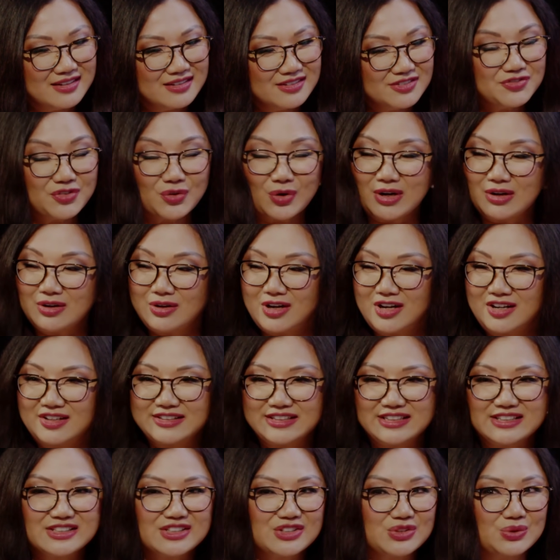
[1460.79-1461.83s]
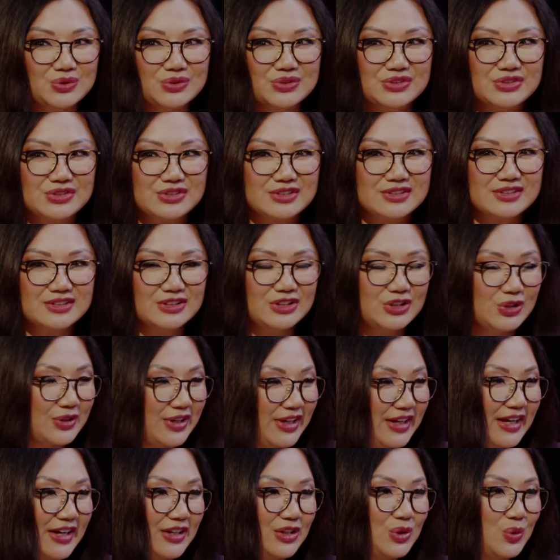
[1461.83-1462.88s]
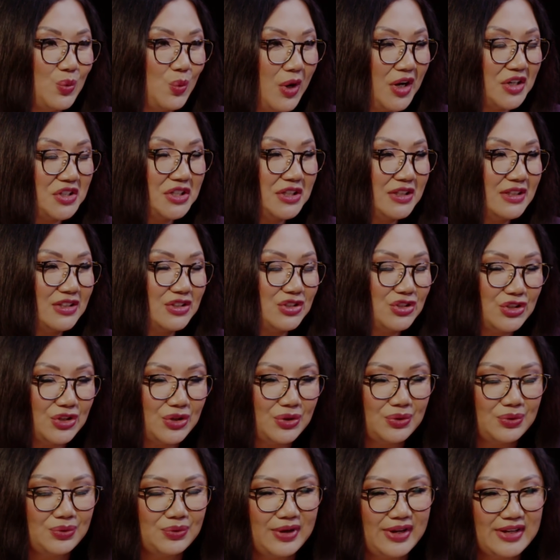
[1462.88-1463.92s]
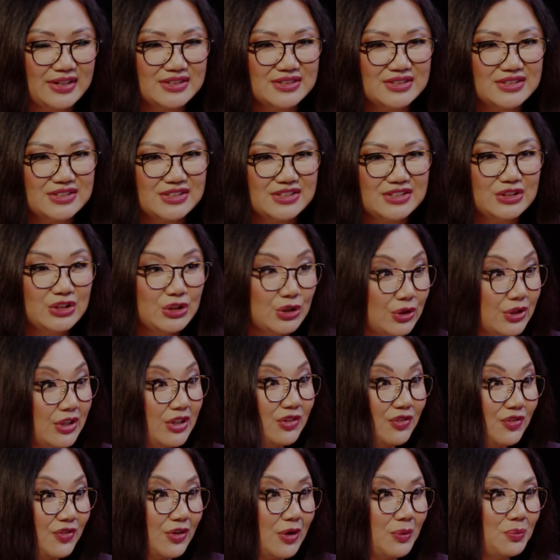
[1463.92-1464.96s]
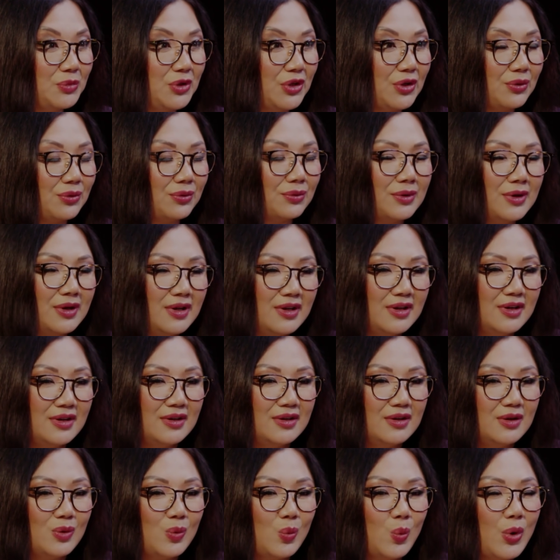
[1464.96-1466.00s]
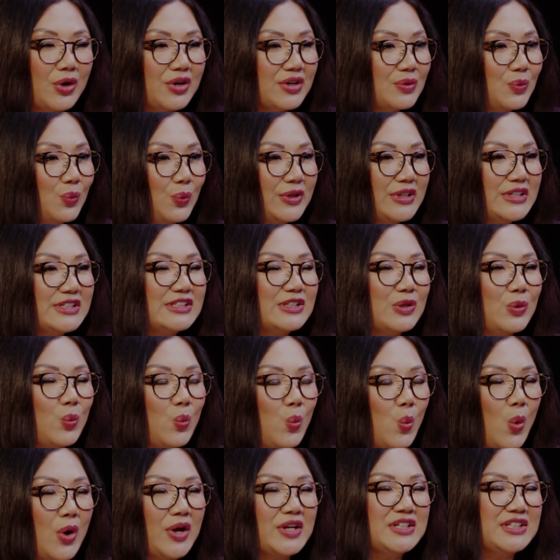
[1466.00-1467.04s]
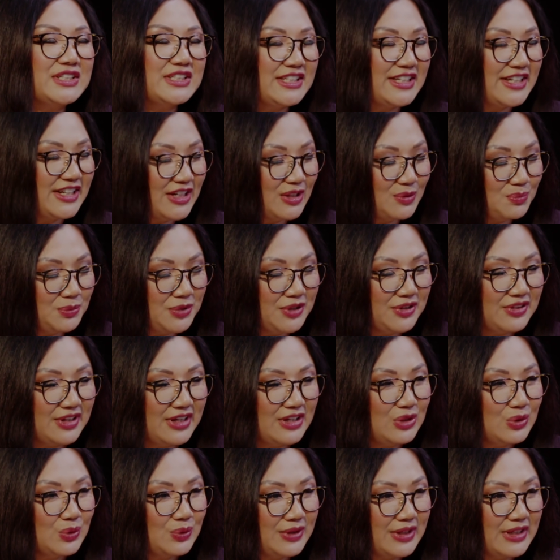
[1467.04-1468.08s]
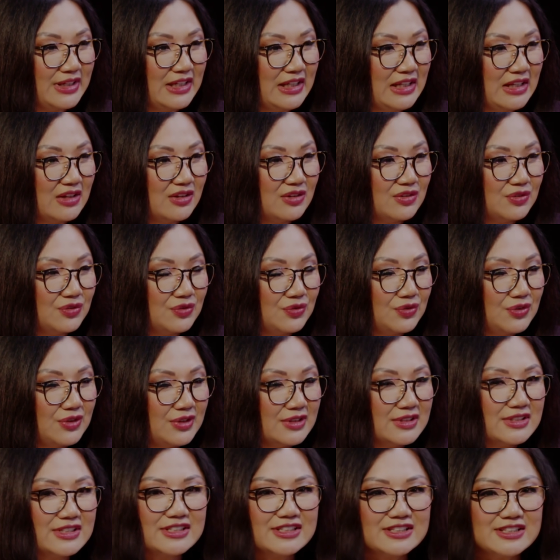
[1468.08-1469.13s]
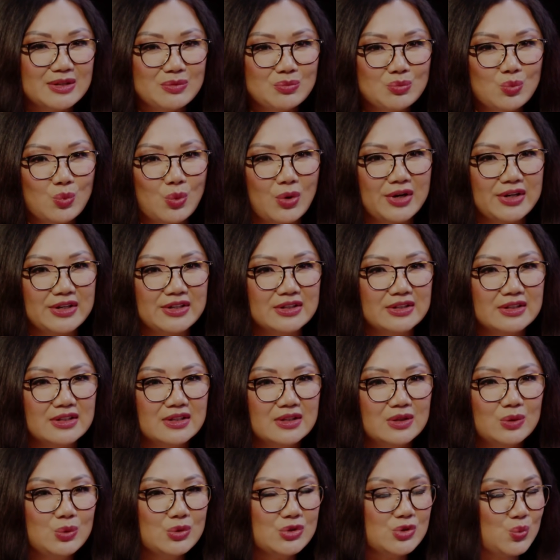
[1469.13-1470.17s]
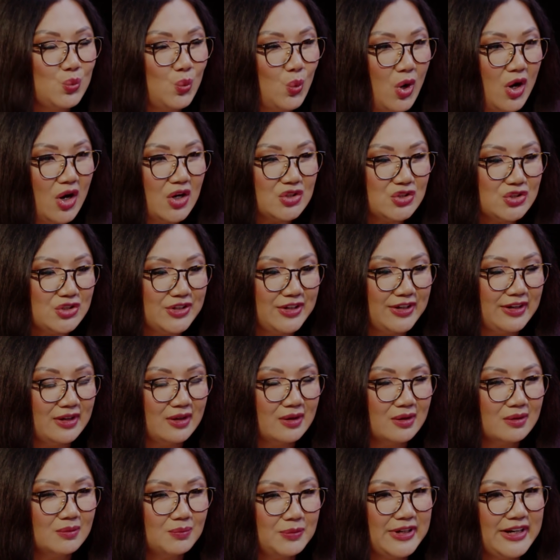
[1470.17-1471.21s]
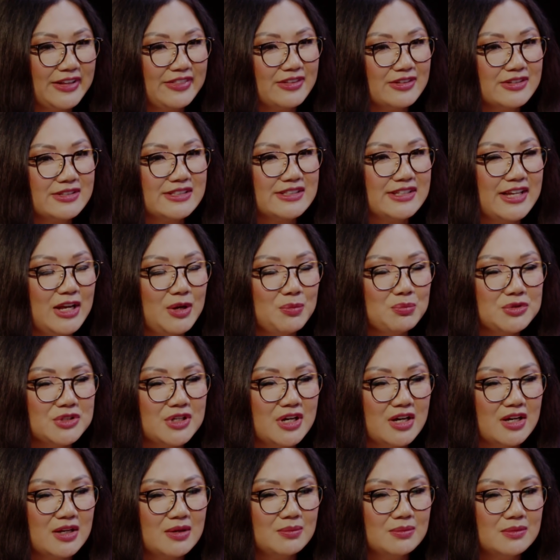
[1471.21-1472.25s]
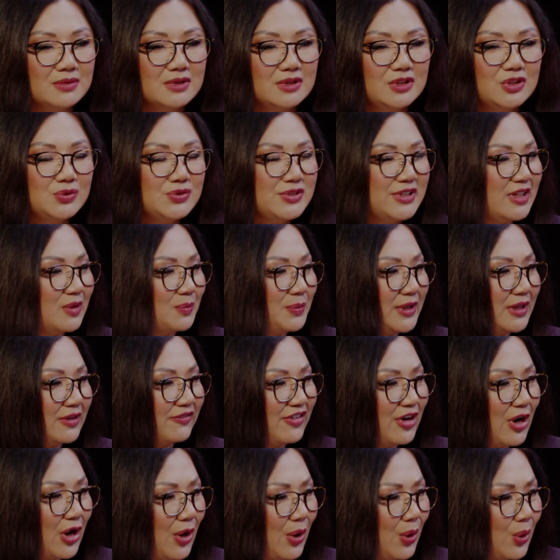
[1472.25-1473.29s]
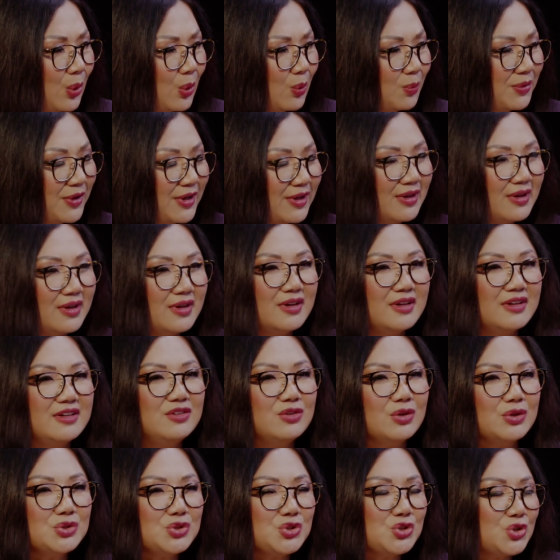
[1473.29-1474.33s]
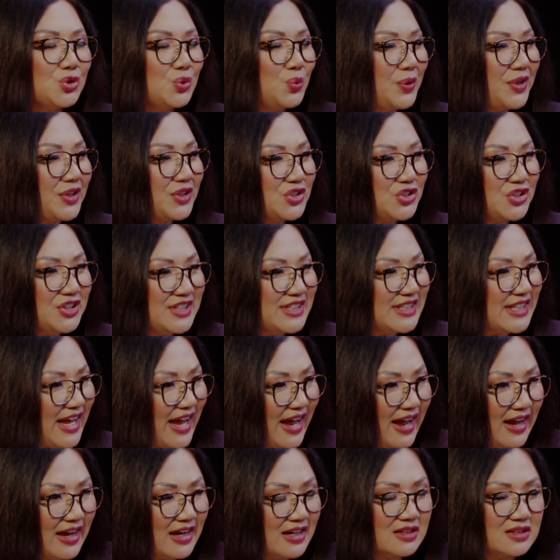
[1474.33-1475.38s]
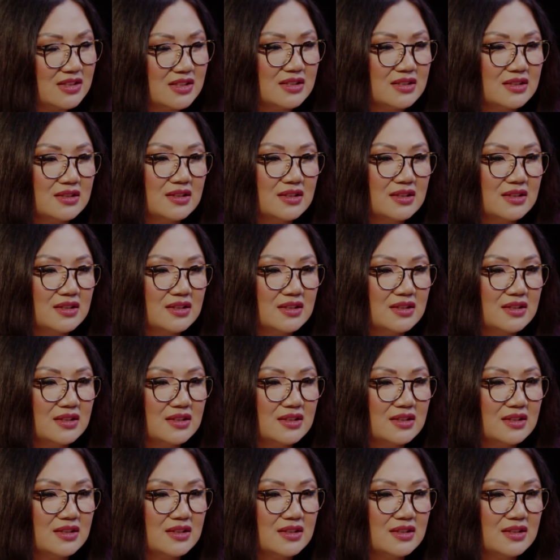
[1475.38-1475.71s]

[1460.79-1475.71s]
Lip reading: For our audience who's looking at you, watching this show, and learning from you, what is the one tip that you can give someone who's watching, but at the same time losing a bit of hope, not sure where she's at,